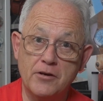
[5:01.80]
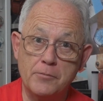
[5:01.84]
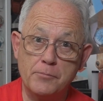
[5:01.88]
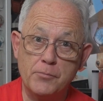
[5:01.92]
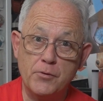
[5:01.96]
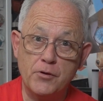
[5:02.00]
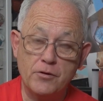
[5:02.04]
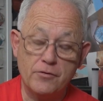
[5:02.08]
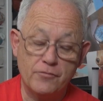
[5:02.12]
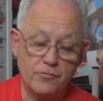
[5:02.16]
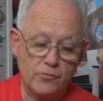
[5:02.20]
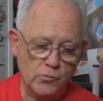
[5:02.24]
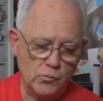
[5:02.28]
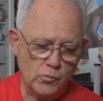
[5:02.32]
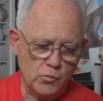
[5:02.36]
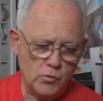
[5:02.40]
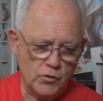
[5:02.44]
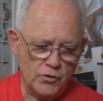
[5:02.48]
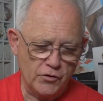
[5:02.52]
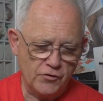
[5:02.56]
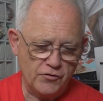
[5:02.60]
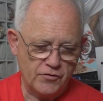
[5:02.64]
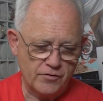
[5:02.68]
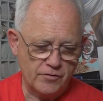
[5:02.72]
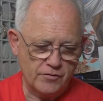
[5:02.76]
a beautiful
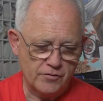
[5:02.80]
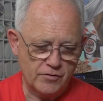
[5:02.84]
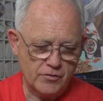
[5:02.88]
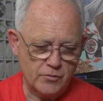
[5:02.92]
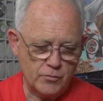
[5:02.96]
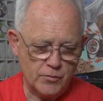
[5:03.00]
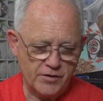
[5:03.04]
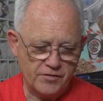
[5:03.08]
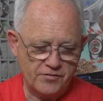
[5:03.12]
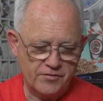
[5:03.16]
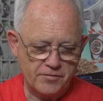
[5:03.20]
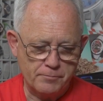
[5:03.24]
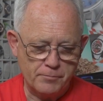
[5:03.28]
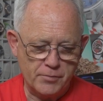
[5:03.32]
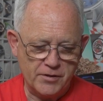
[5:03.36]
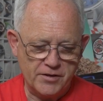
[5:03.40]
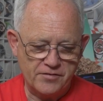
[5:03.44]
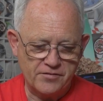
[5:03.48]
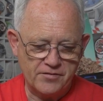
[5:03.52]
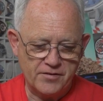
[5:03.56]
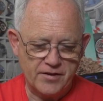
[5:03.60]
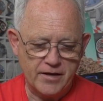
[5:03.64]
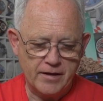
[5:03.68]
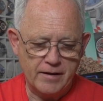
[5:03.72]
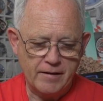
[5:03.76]
watch and quite
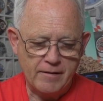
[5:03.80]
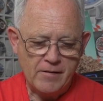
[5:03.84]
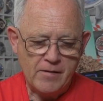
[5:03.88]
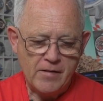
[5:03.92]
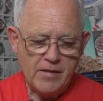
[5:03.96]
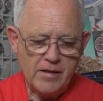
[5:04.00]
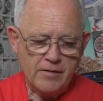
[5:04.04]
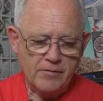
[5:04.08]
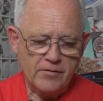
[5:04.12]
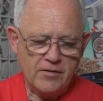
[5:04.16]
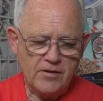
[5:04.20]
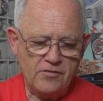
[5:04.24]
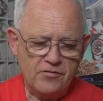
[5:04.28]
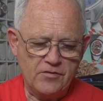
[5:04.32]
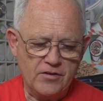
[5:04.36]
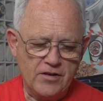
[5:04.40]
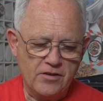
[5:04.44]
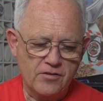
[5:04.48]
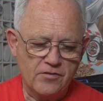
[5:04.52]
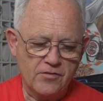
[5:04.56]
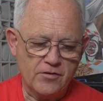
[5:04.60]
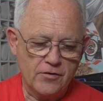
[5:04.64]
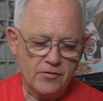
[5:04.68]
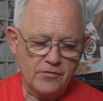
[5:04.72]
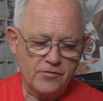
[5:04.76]
simplistic. That's
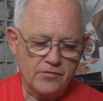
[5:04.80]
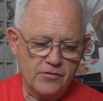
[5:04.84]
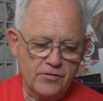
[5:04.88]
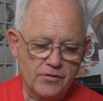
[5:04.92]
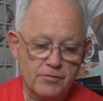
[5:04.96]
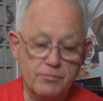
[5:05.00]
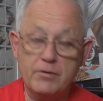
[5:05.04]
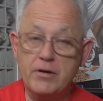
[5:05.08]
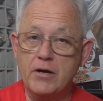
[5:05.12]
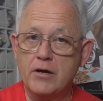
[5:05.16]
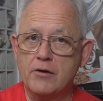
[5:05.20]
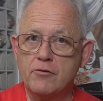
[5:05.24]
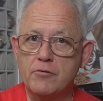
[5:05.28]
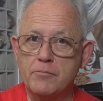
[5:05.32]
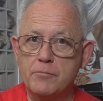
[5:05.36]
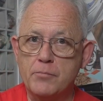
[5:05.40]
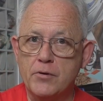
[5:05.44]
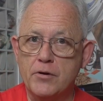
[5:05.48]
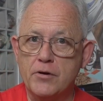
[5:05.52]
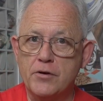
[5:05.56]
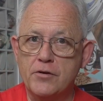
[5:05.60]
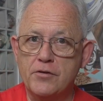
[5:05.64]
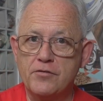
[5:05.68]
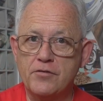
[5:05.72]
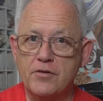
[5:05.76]

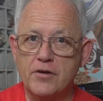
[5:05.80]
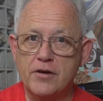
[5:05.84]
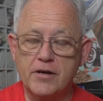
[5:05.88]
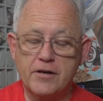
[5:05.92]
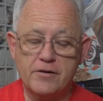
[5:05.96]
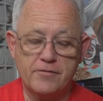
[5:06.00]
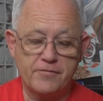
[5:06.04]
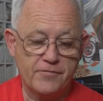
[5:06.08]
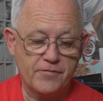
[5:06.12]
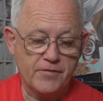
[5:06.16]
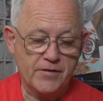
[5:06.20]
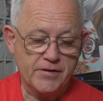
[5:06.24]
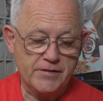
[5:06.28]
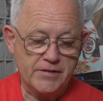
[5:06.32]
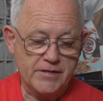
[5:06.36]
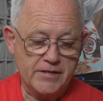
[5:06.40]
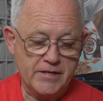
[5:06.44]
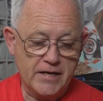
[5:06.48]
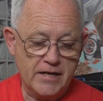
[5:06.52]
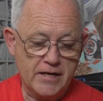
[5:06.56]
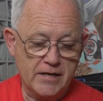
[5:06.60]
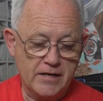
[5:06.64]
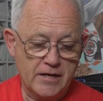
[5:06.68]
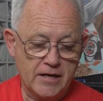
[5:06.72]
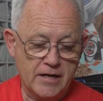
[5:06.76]
£8,300 that I can find it
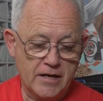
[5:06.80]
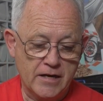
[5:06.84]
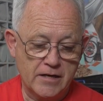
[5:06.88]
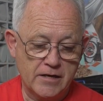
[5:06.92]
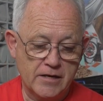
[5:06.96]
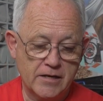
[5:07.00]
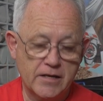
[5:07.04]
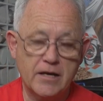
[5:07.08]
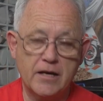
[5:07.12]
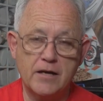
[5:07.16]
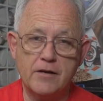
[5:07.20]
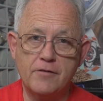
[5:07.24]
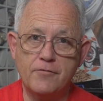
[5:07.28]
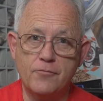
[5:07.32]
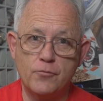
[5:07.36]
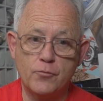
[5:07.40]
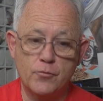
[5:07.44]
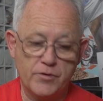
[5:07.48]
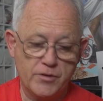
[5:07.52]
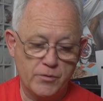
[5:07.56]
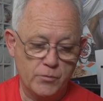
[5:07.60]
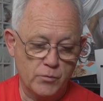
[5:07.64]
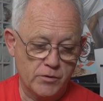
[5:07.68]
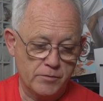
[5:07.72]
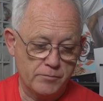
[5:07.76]
at, and again
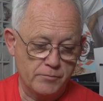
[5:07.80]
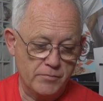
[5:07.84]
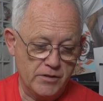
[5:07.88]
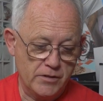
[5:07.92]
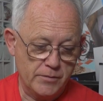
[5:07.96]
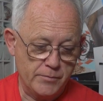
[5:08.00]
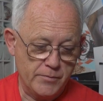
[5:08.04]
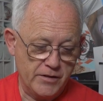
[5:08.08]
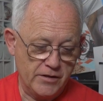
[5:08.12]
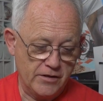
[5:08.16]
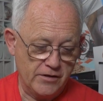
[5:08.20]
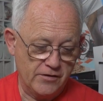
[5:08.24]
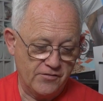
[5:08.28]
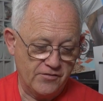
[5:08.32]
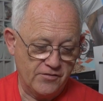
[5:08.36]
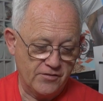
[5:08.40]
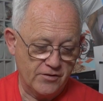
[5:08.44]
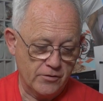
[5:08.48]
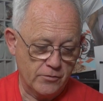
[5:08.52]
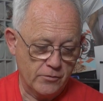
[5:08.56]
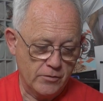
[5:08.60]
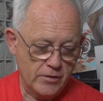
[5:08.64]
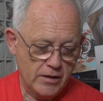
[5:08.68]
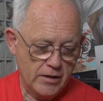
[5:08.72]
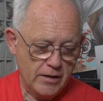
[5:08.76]
41 millimeters.
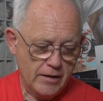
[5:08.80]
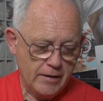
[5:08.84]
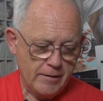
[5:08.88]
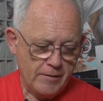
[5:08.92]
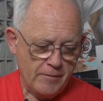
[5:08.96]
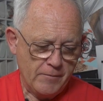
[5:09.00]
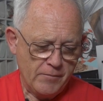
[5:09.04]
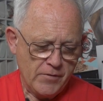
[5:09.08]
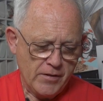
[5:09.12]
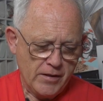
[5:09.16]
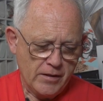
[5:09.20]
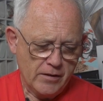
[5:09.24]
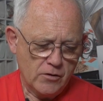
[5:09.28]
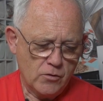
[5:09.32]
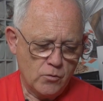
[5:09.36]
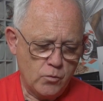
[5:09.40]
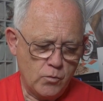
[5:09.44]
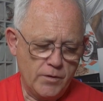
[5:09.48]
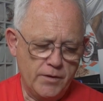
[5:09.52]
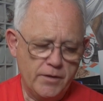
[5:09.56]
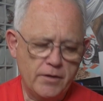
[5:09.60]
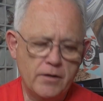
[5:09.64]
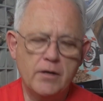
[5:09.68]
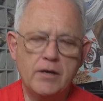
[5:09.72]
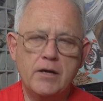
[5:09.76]
So
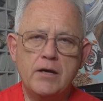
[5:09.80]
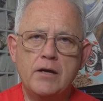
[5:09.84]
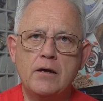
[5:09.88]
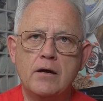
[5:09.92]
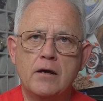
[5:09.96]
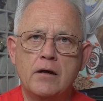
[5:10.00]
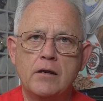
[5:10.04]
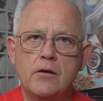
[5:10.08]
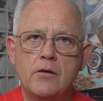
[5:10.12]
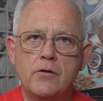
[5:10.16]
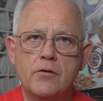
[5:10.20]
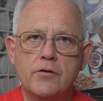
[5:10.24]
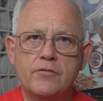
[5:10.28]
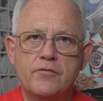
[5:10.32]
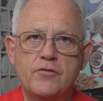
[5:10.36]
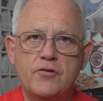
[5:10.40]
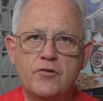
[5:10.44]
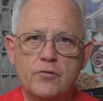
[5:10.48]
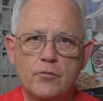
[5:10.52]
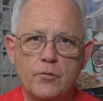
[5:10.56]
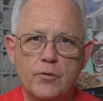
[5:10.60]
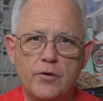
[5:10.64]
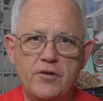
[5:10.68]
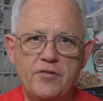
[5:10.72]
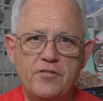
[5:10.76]
quite a lot of
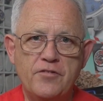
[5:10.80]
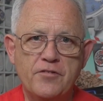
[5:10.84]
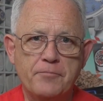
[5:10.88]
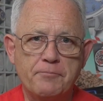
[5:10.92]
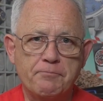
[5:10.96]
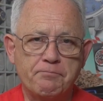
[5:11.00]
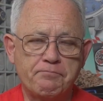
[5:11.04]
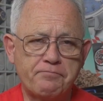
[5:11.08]
choice.